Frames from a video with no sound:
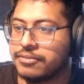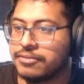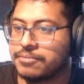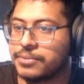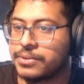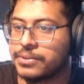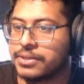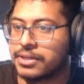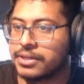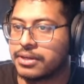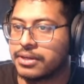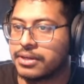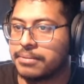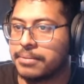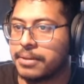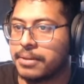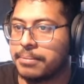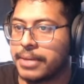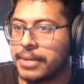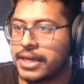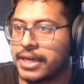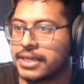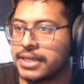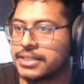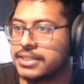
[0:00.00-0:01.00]
bought a couple of
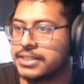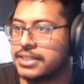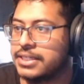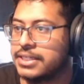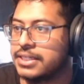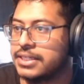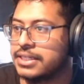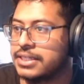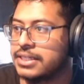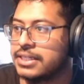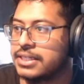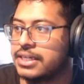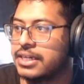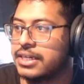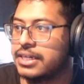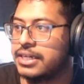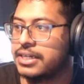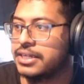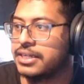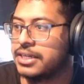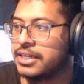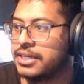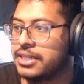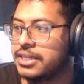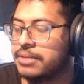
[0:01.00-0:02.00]
packs here, uh,
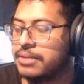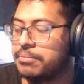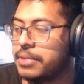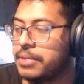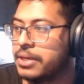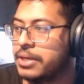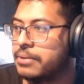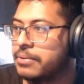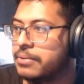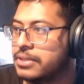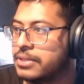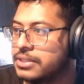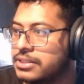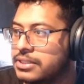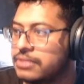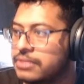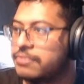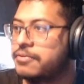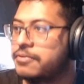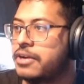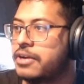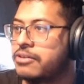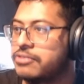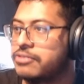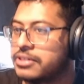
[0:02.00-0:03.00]
none of the big ones.
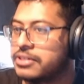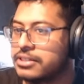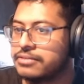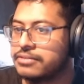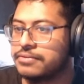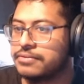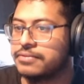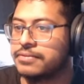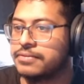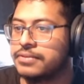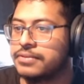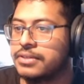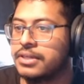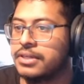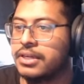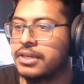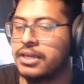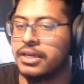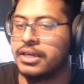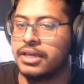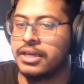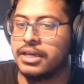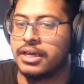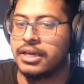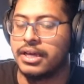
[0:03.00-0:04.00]
Fair enough.
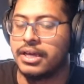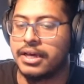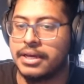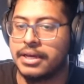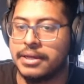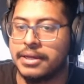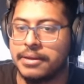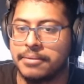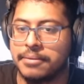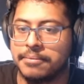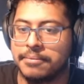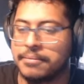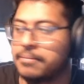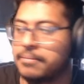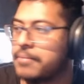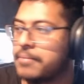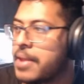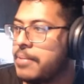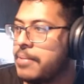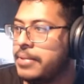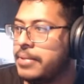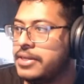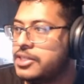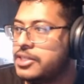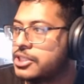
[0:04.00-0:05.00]
Um,
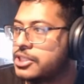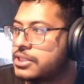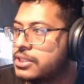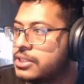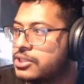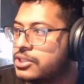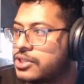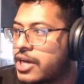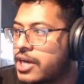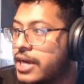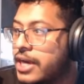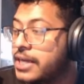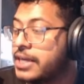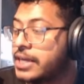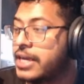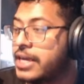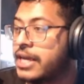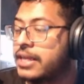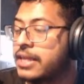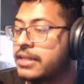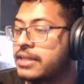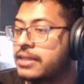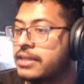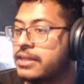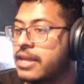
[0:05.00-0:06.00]
maybe just to try and get
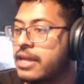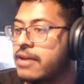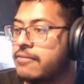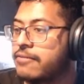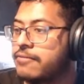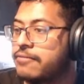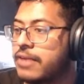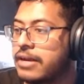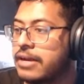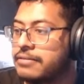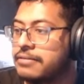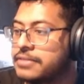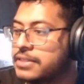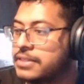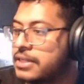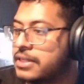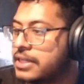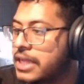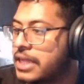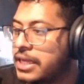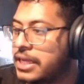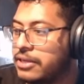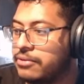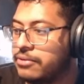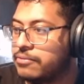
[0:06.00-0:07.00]
that five star
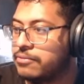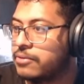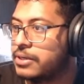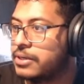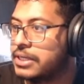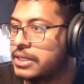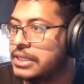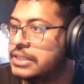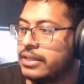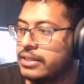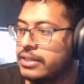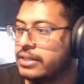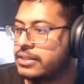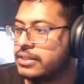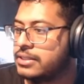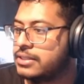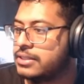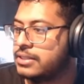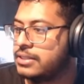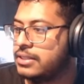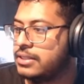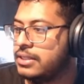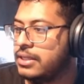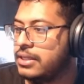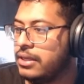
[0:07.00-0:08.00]
that you've wanted. Let's
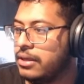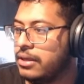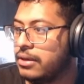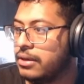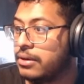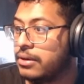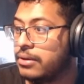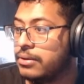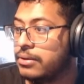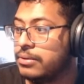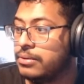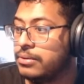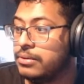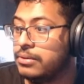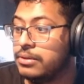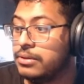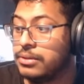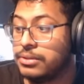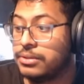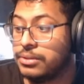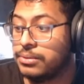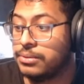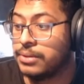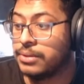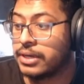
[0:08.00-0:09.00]
see who you
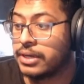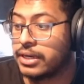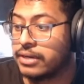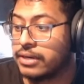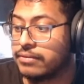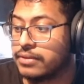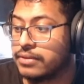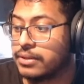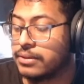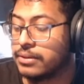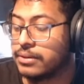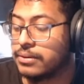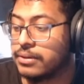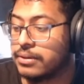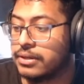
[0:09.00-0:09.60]
do have though.